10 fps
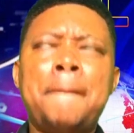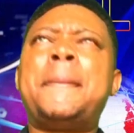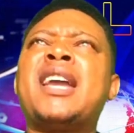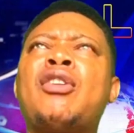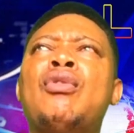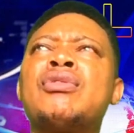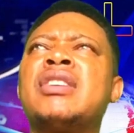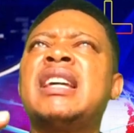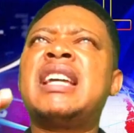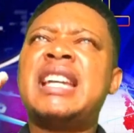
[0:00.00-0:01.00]

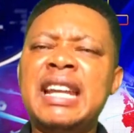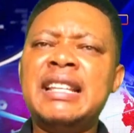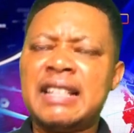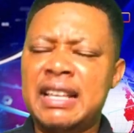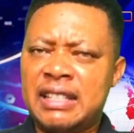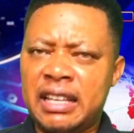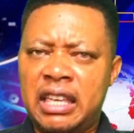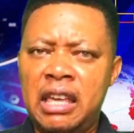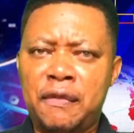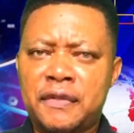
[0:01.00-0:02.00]
Because grace is a
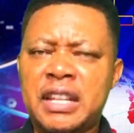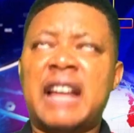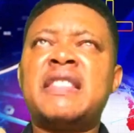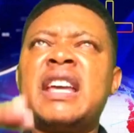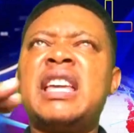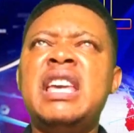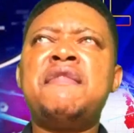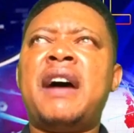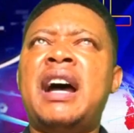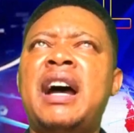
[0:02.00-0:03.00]
gift, and the
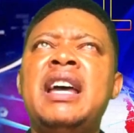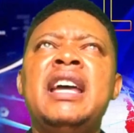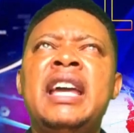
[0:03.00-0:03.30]
giver